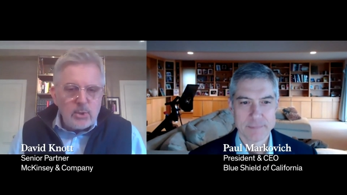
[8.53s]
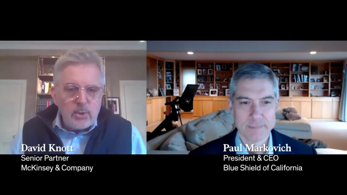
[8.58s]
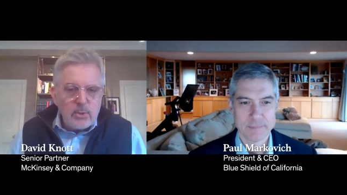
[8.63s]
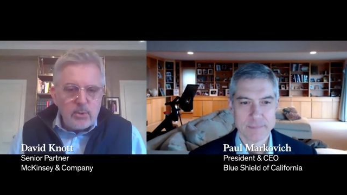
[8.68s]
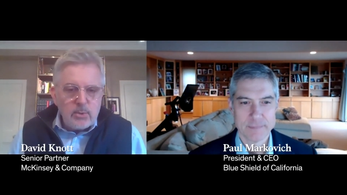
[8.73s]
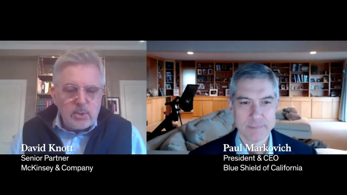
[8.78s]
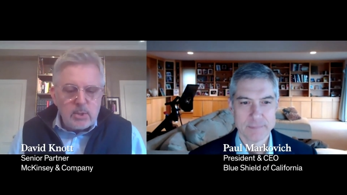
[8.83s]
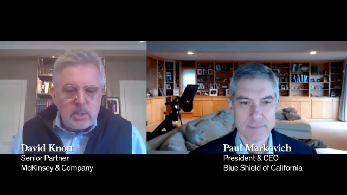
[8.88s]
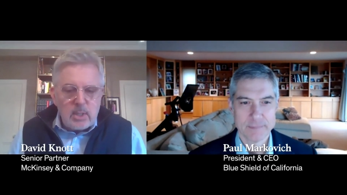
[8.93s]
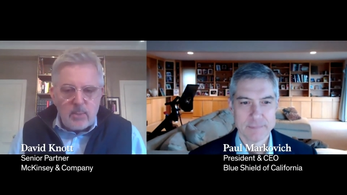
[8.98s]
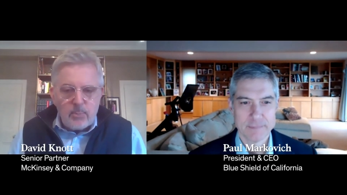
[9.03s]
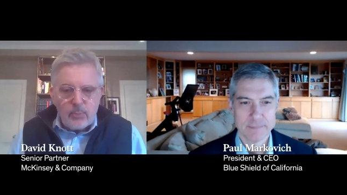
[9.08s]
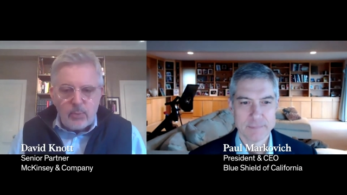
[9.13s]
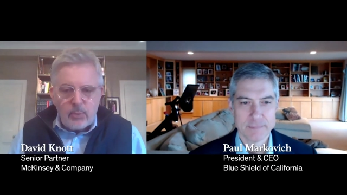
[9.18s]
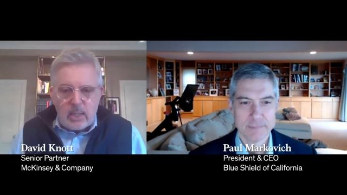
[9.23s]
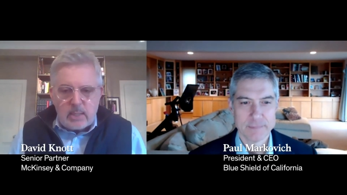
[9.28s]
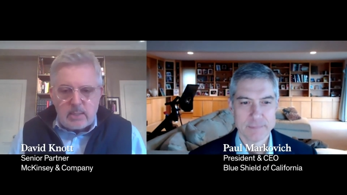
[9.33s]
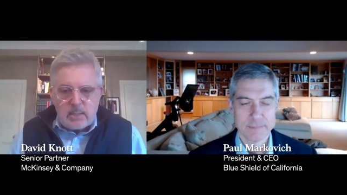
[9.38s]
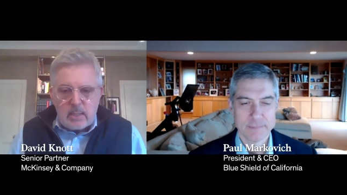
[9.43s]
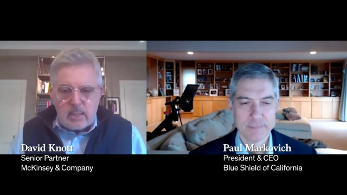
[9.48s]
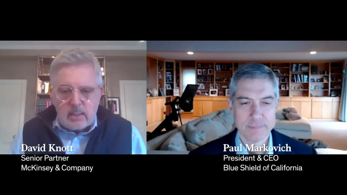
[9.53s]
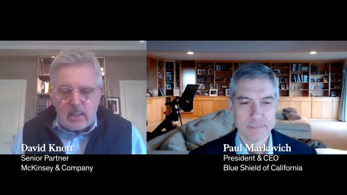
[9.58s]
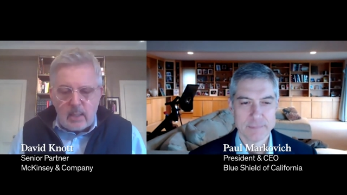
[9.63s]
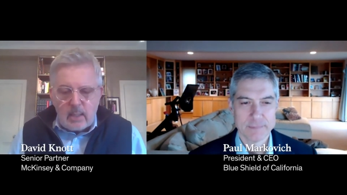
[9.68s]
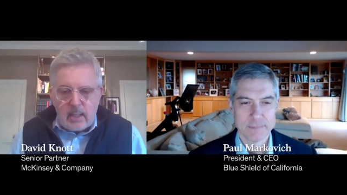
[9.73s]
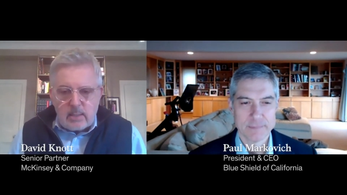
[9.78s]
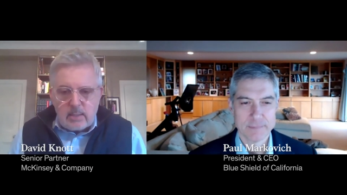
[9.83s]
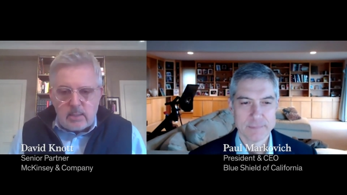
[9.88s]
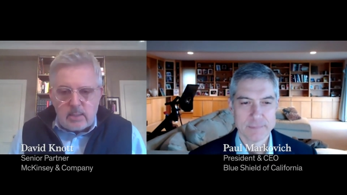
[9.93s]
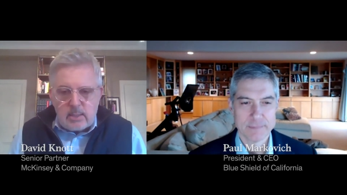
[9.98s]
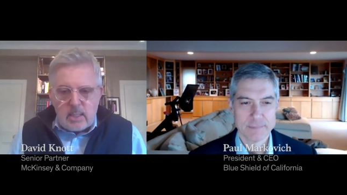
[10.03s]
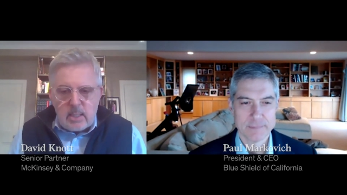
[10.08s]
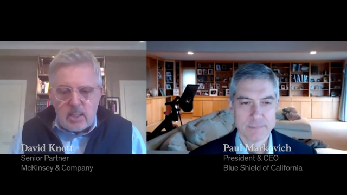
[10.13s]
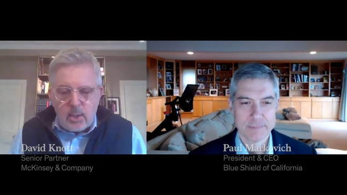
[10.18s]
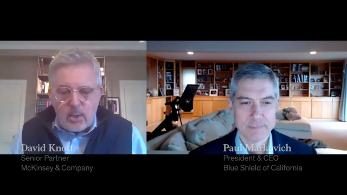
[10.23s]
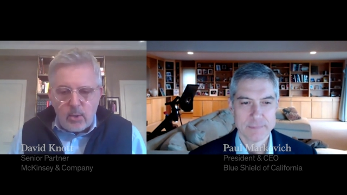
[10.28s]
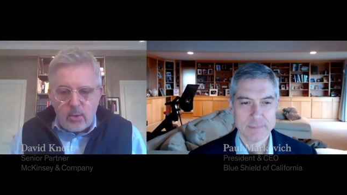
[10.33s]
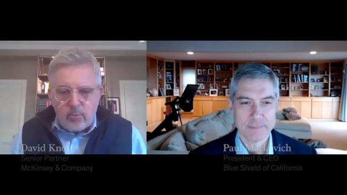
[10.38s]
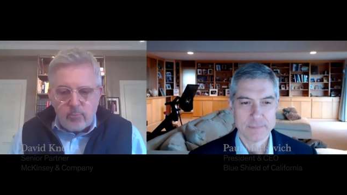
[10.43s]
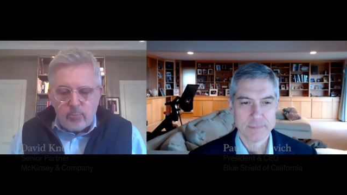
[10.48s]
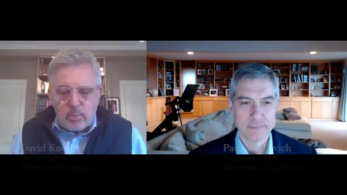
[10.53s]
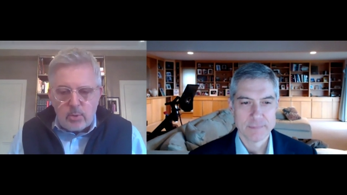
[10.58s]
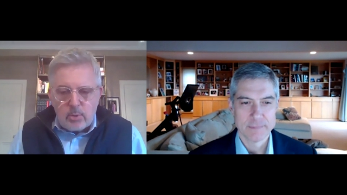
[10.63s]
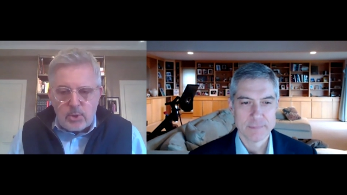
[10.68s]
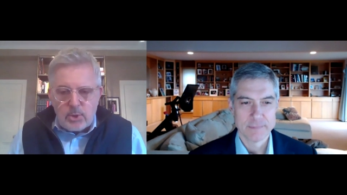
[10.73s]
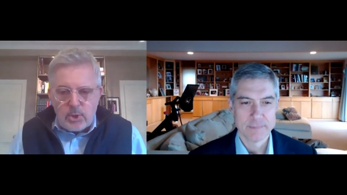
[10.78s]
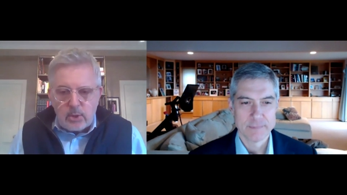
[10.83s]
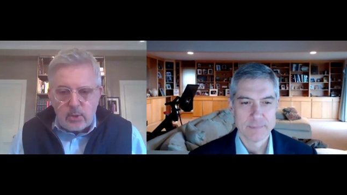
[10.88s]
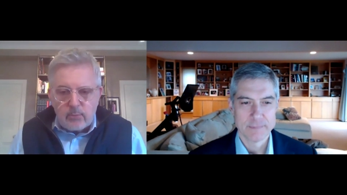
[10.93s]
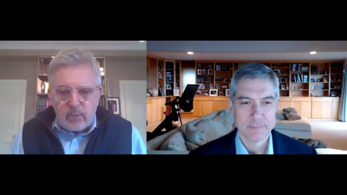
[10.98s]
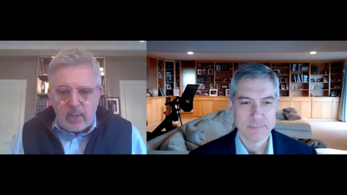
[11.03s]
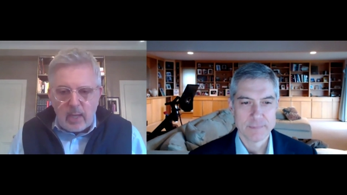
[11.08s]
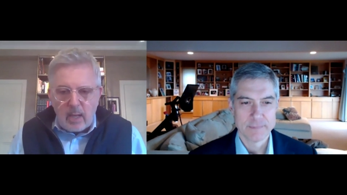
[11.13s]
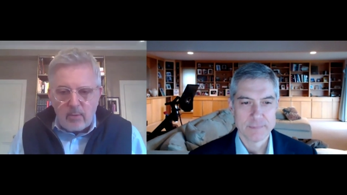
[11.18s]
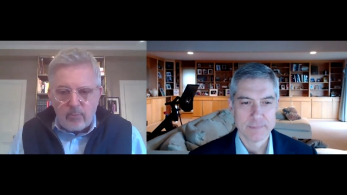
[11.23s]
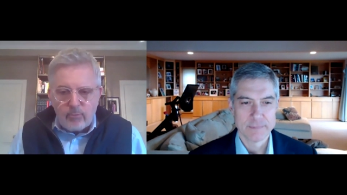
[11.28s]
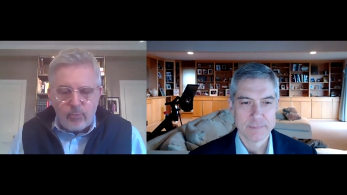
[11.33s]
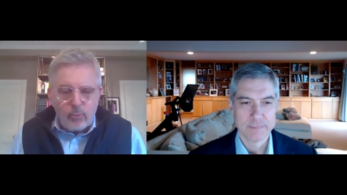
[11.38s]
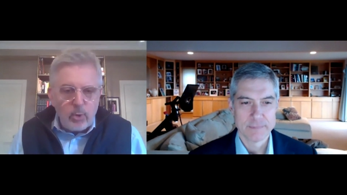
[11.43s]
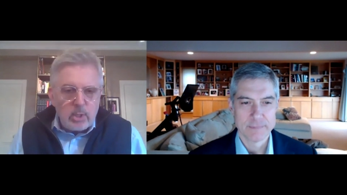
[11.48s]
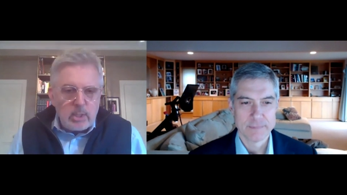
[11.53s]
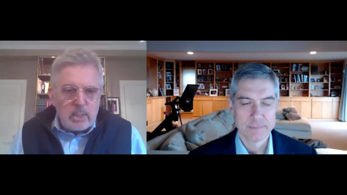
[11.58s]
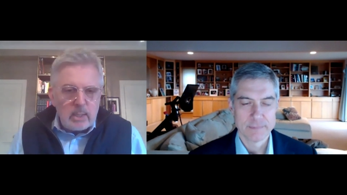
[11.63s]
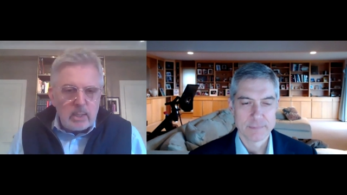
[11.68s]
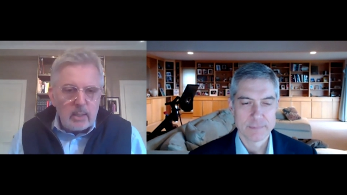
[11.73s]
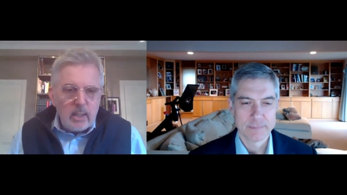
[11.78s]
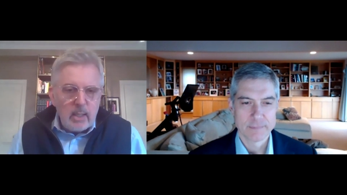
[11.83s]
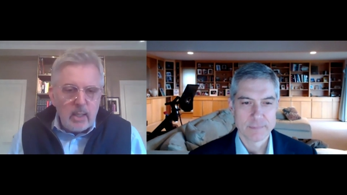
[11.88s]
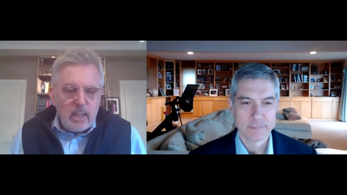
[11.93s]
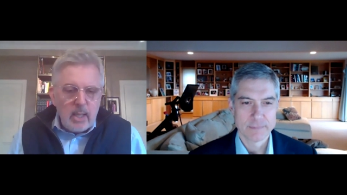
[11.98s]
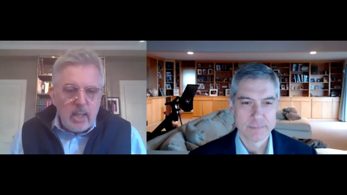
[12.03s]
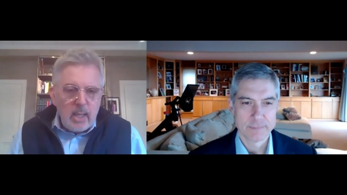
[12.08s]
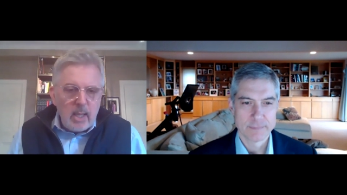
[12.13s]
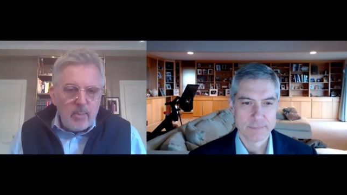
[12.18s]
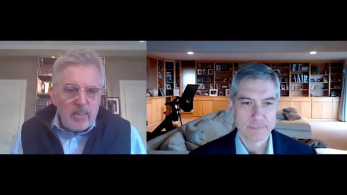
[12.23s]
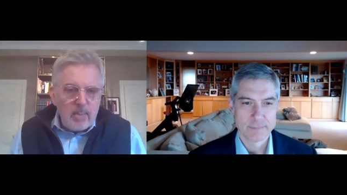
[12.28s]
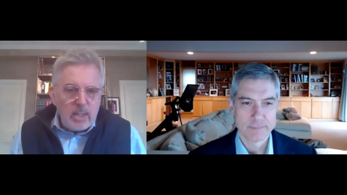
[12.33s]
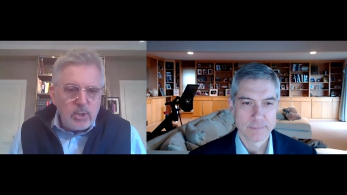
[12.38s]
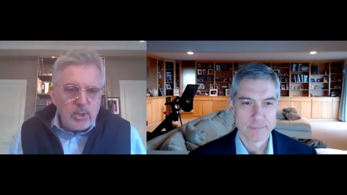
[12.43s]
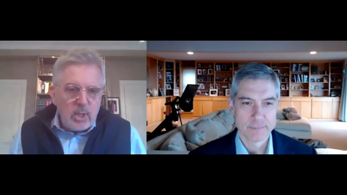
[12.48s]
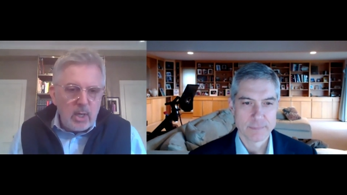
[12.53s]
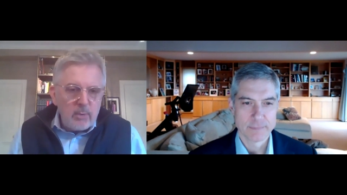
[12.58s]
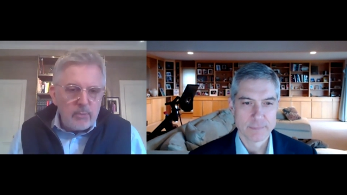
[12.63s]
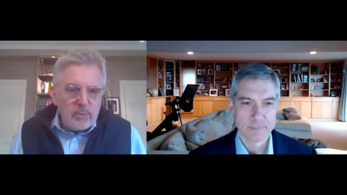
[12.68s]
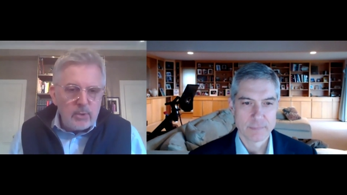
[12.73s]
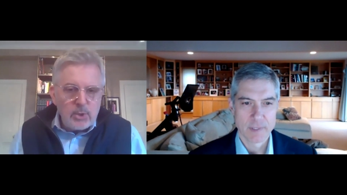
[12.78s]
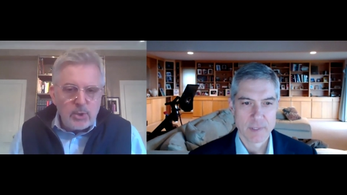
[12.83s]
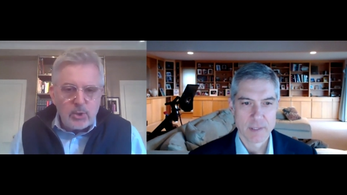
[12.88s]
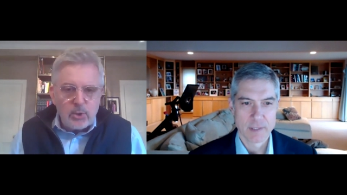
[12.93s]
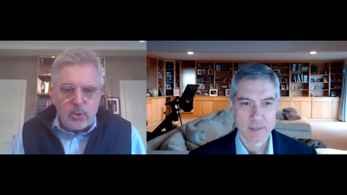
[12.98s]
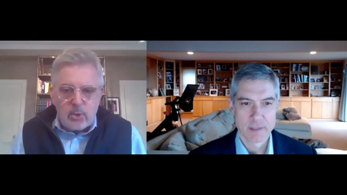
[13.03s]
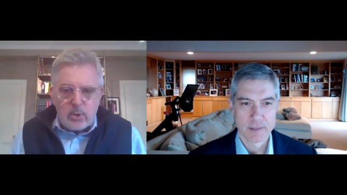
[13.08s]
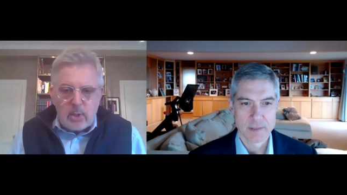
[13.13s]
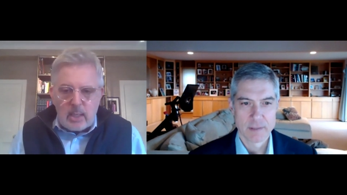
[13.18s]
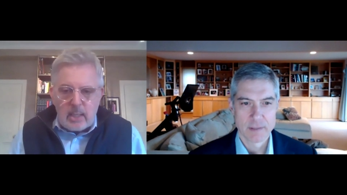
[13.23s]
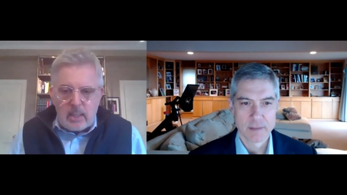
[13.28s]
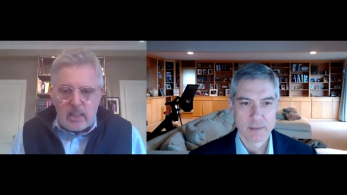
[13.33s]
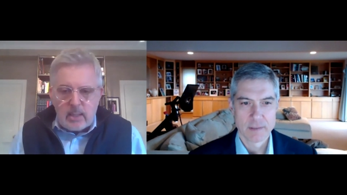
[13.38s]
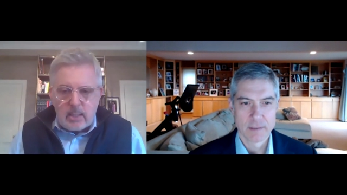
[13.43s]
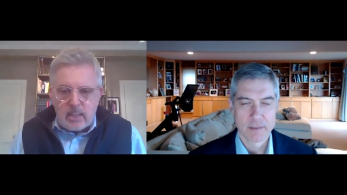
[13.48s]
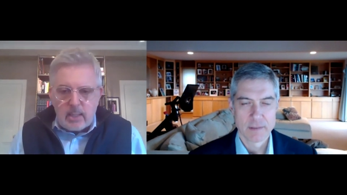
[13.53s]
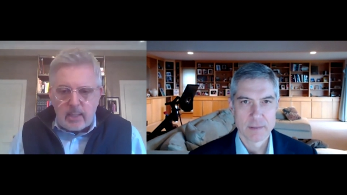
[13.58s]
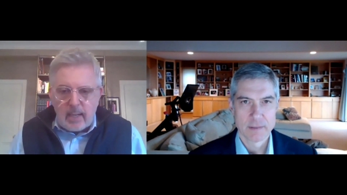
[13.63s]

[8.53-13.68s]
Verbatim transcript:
Speaker 1: who's the president and C E O of Blue Shield of California, a major health insurer in the